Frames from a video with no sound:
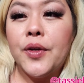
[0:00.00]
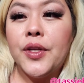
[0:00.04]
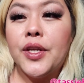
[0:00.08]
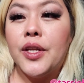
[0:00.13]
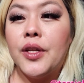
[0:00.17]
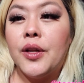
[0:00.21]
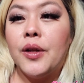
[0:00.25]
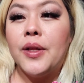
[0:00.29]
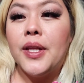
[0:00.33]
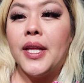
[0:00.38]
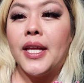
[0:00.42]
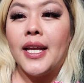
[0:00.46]

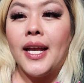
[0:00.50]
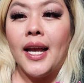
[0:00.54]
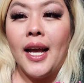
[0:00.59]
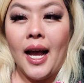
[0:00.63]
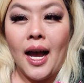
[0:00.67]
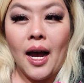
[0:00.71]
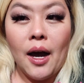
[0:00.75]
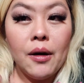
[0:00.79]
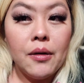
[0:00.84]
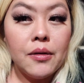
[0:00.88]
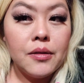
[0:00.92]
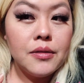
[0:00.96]
you know, like,
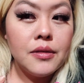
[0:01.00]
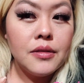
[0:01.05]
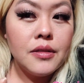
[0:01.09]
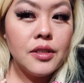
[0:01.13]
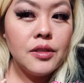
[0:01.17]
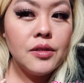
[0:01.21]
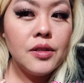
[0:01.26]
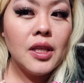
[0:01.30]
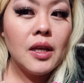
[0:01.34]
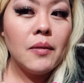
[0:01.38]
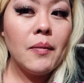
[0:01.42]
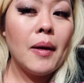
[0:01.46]
how do
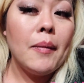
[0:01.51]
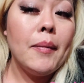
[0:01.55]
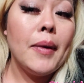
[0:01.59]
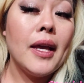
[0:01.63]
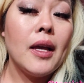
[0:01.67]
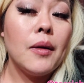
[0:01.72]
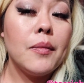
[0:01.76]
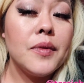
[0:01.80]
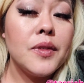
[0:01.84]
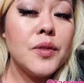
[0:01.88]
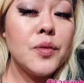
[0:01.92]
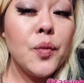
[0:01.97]
you think my
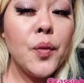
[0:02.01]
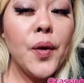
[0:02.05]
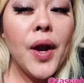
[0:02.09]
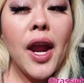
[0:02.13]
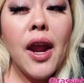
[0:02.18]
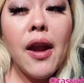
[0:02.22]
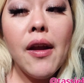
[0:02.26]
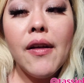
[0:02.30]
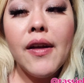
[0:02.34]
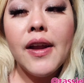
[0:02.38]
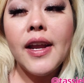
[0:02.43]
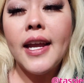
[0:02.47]
makeup is
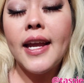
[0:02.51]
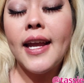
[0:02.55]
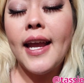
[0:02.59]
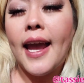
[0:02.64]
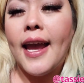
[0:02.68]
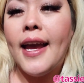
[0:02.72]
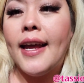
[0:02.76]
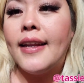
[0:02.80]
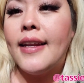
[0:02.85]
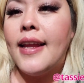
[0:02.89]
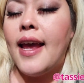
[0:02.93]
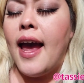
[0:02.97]
wearing?
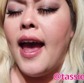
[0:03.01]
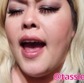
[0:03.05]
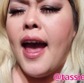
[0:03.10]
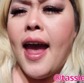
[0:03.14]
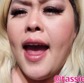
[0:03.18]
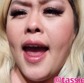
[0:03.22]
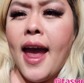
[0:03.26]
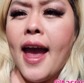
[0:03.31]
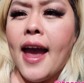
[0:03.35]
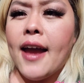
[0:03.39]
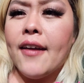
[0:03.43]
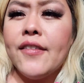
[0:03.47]
And
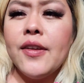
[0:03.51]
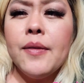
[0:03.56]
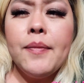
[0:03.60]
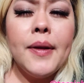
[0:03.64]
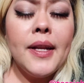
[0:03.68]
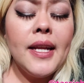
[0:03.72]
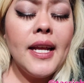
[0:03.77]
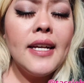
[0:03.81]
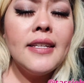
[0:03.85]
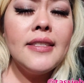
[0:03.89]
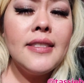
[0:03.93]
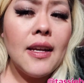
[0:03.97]

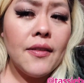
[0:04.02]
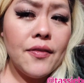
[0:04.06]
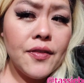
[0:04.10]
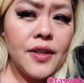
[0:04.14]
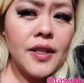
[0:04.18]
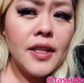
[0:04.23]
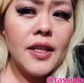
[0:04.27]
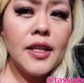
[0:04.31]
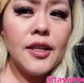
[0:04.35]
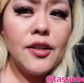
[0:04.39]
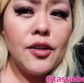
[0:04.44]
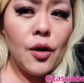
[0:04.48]
everybody has
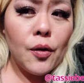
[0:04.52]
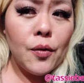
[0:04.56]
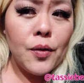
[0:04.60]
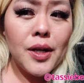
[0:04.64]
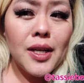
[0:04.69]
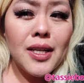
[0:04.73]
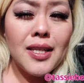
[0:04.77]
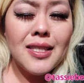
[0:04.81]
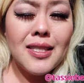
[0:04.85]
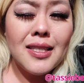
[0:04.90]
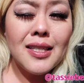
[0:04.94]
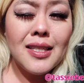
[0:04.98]
definitely noticed,